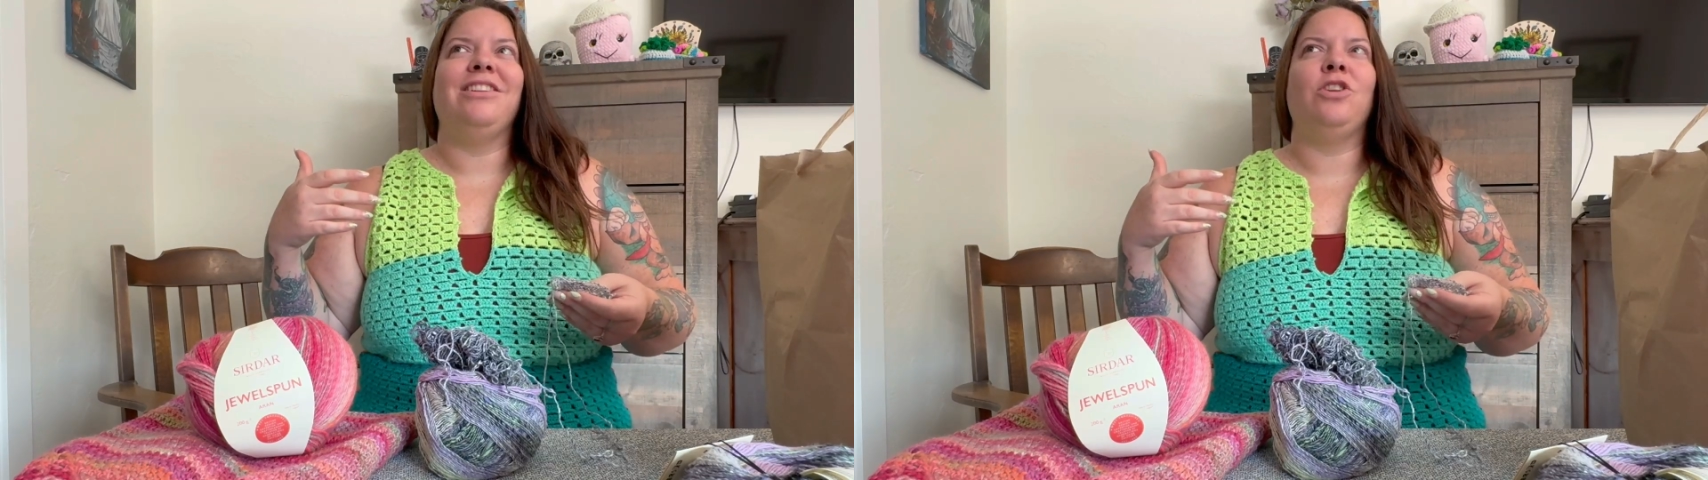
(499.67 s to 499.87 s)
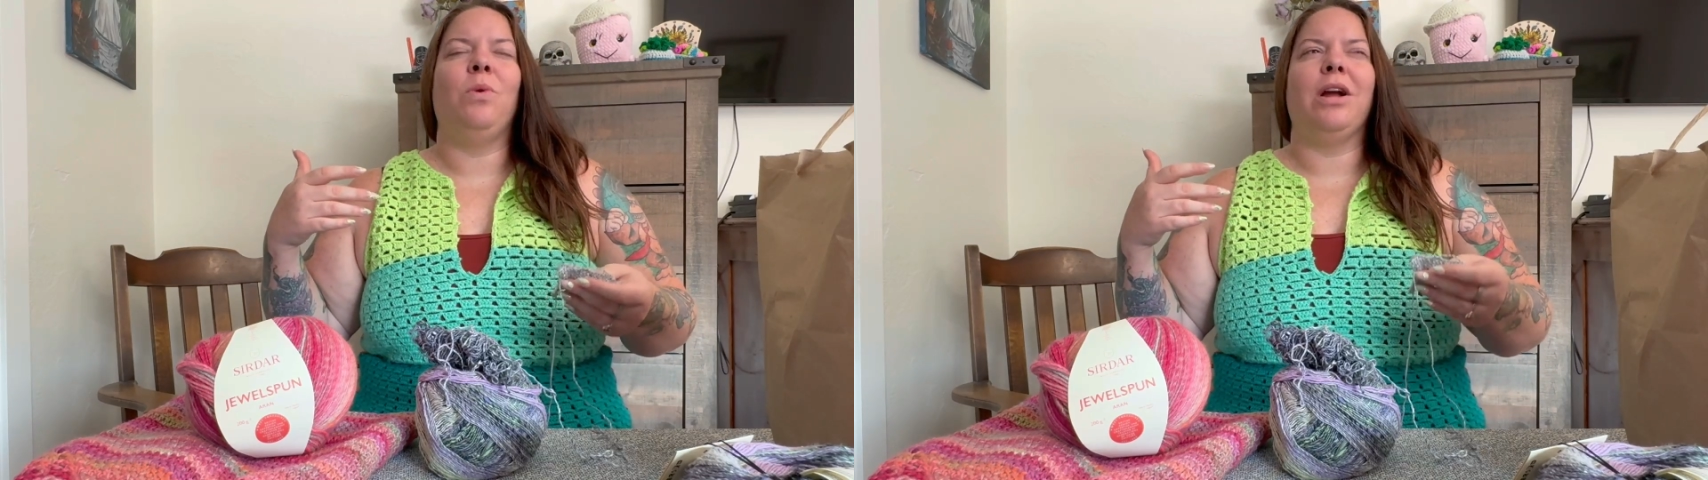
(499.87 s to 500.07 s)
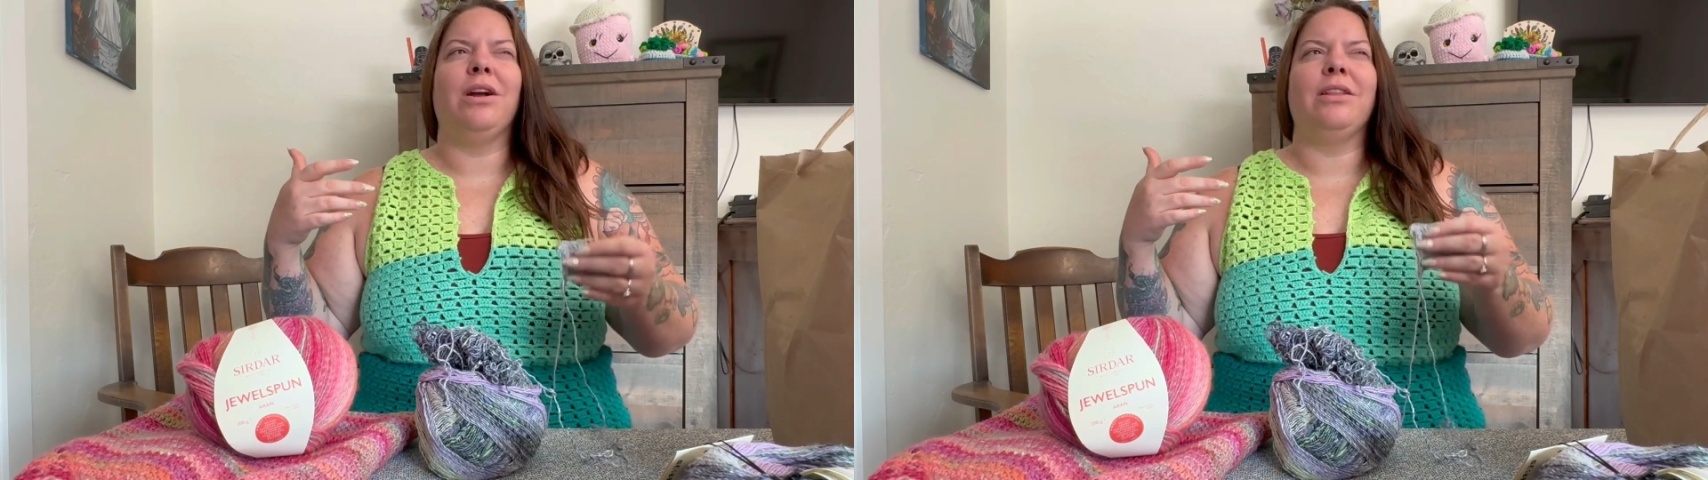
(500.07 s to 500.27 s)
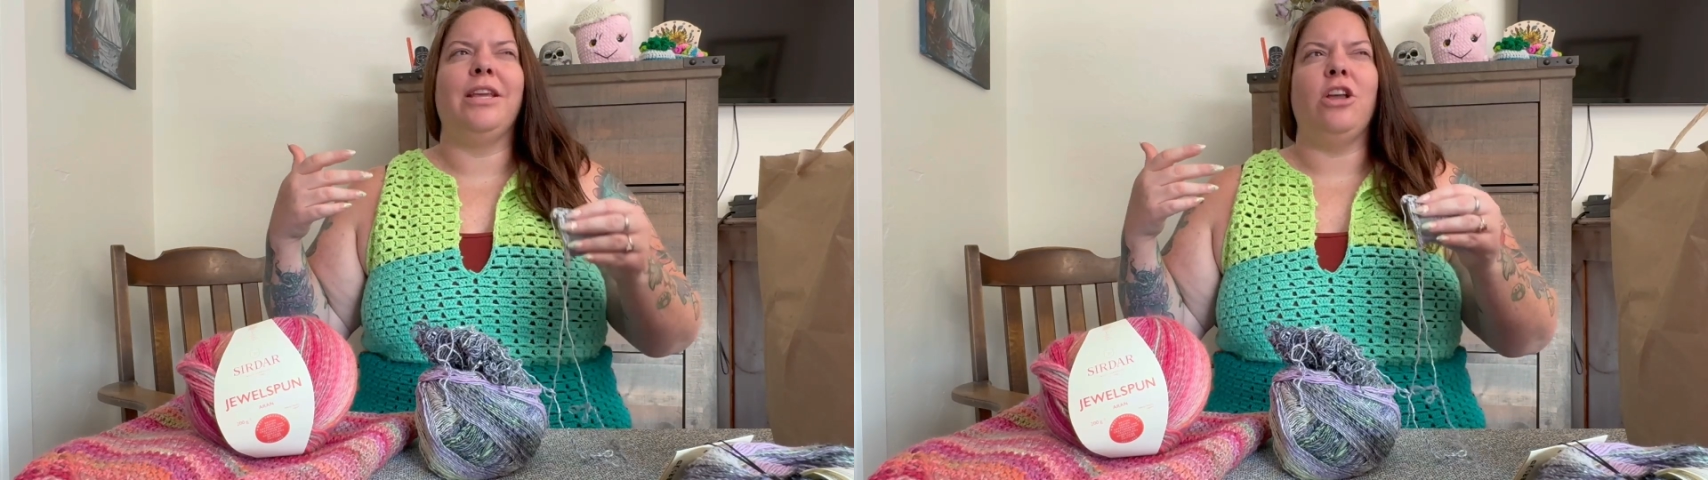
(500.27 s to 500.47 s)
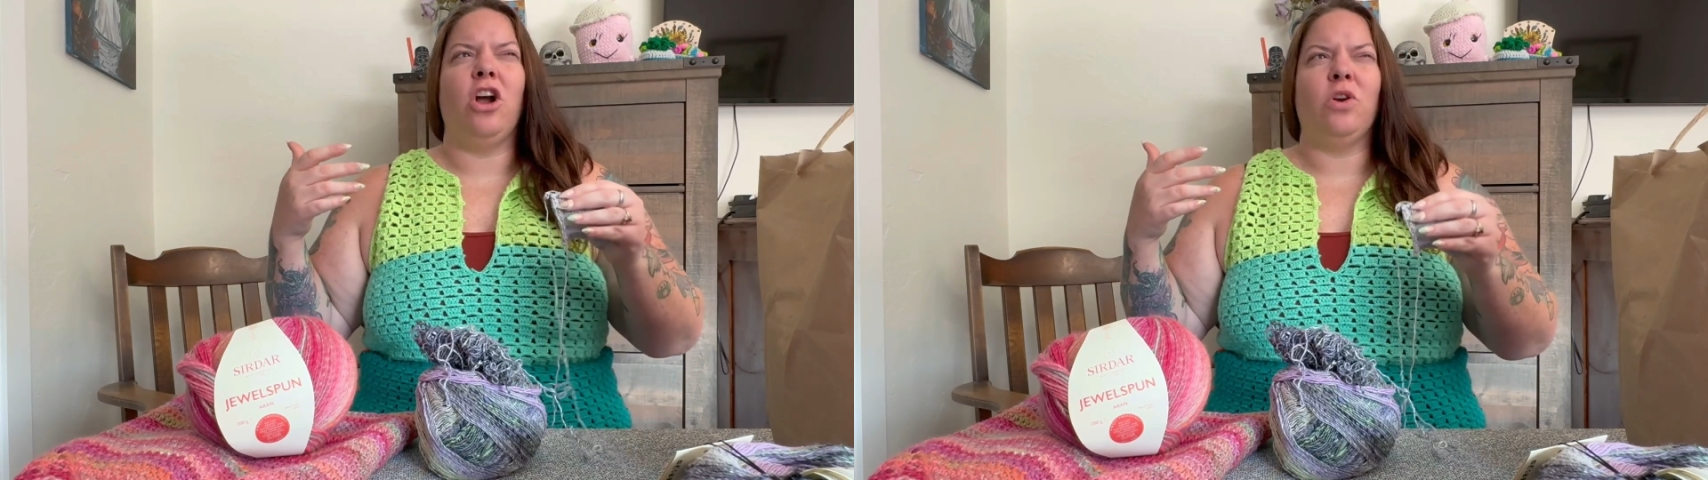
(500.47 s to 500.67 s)
to where the
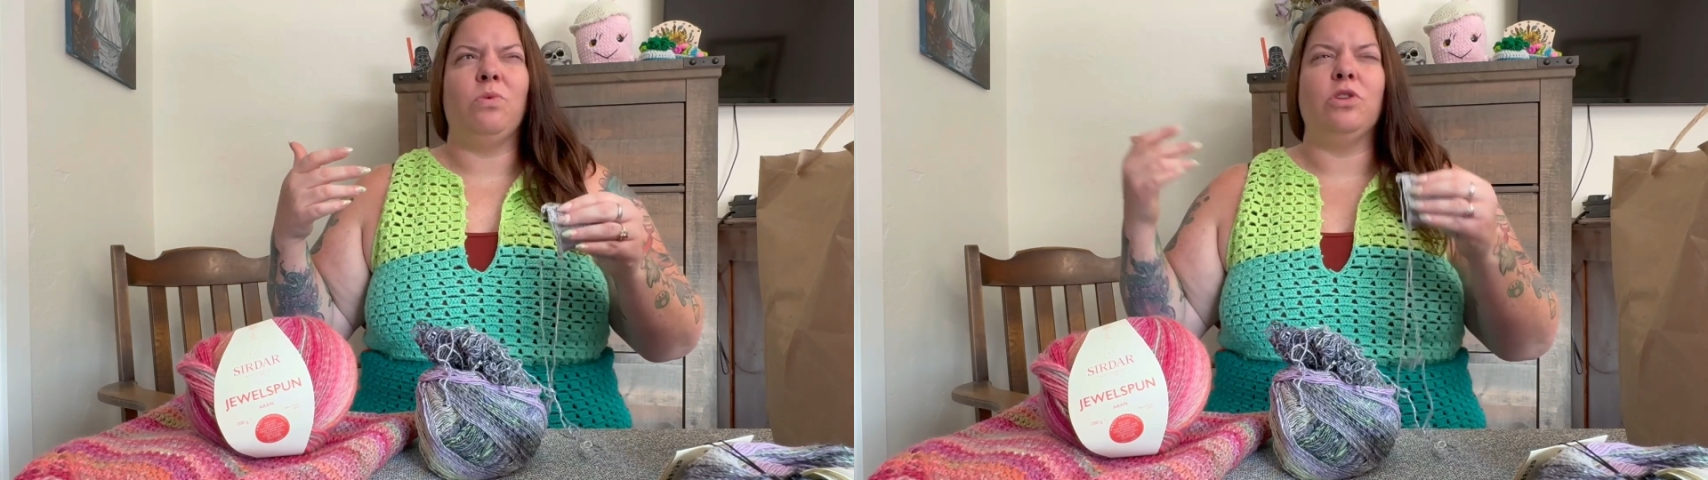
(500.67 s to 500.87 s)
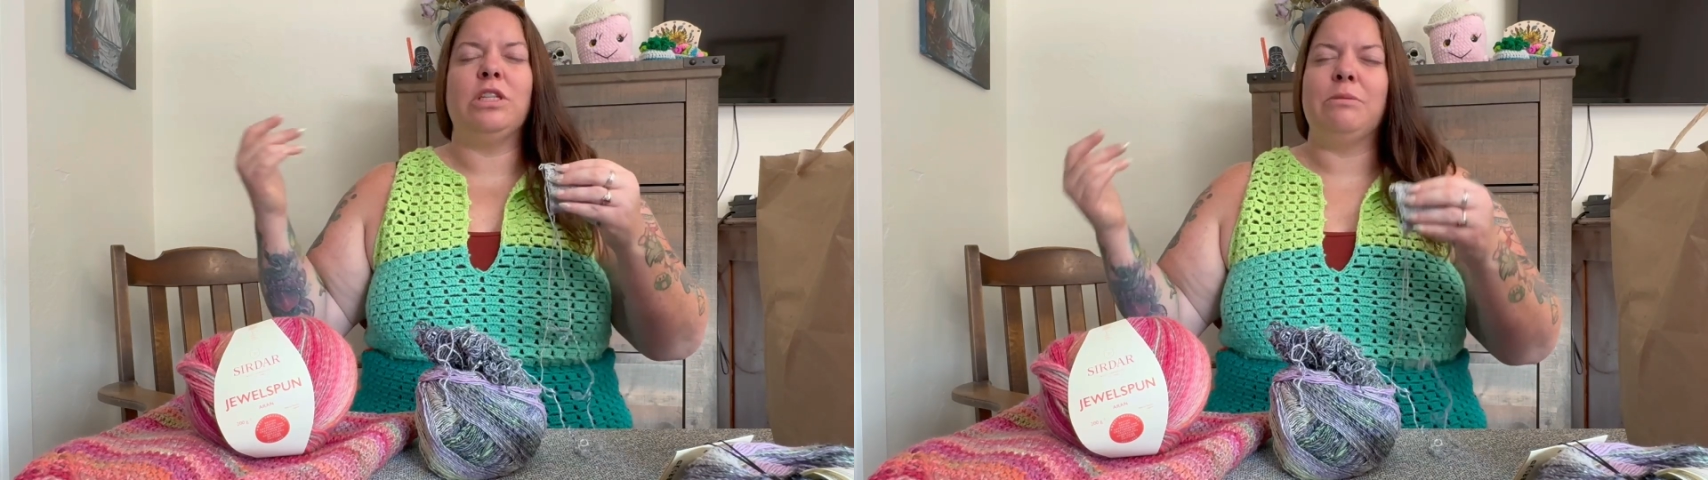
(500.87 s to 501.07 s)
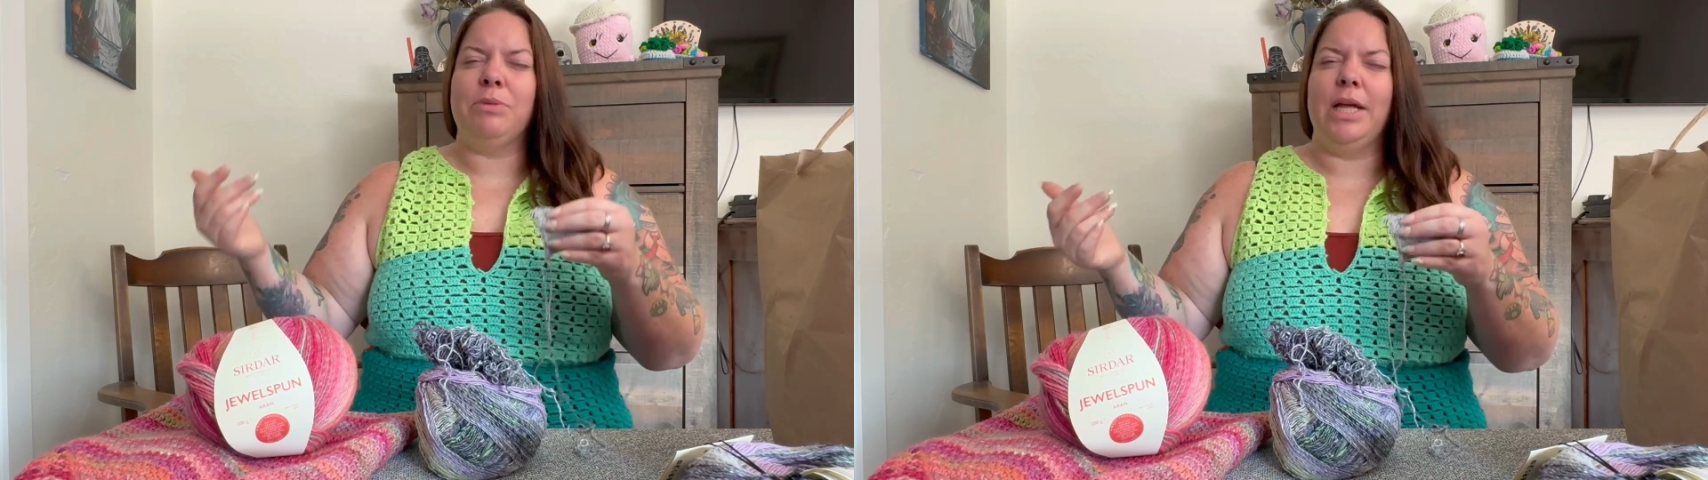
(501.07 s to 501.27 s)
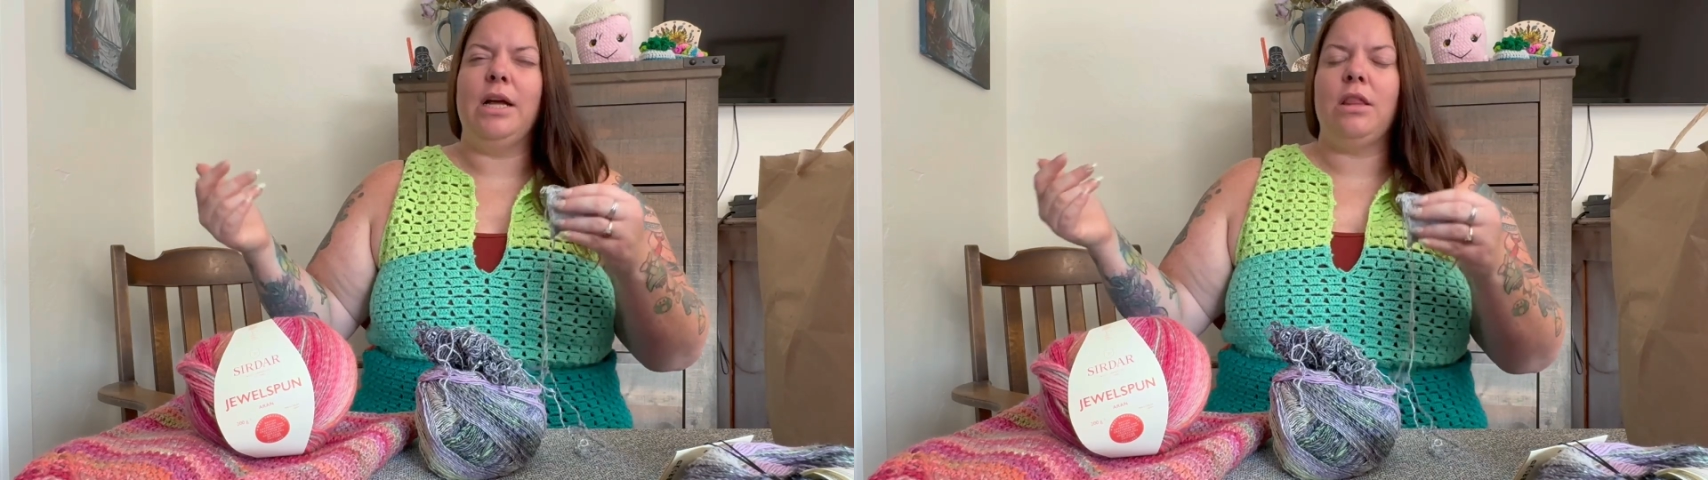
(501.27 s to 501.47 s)
yarn will split